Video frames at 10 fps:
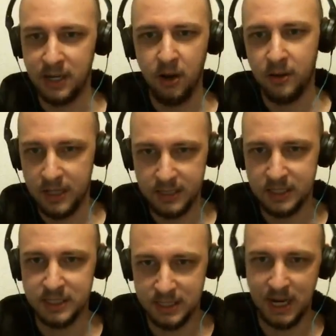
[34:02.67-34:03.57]
oh,
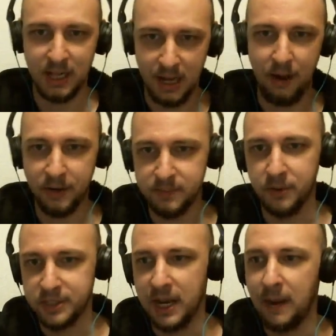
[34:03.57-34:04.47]
this is exactly how it's
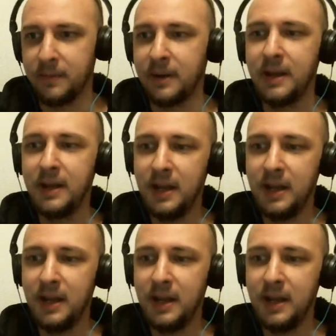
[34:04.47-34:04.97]
supposed to happen.